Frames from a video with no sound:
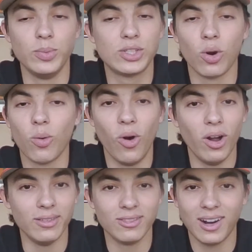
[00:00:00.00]
score
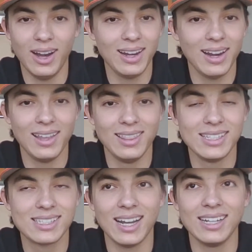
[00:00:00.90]
one, right? And
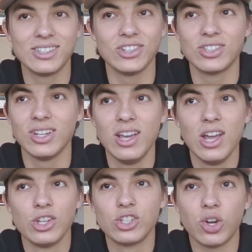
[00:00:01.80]
these guys just
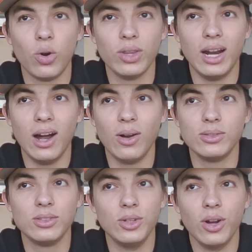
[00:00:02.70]
hold it
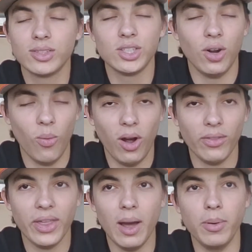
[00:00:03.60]
out. You obviously don't
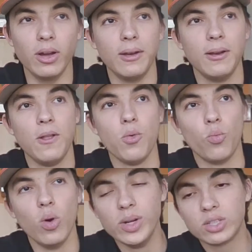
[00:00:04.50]
want that, but
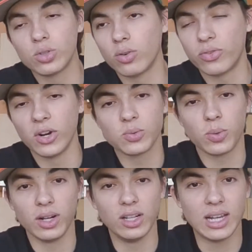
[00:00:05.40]
when we score first,
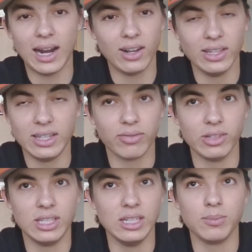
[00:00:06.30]
we're an entirely
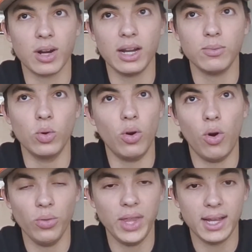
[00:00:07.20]
different team, right? We'll
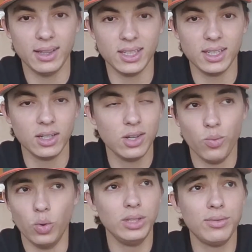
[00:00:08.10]
hold that lead.
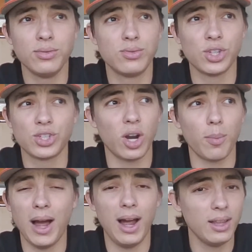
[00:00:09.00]
We'll even just
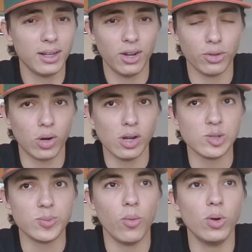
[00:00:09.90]
start piling on the
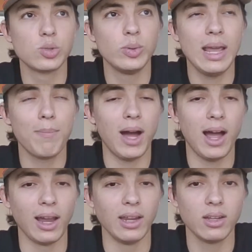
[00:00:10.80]
runs. But once we get
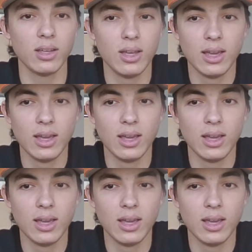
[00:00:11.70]
behind,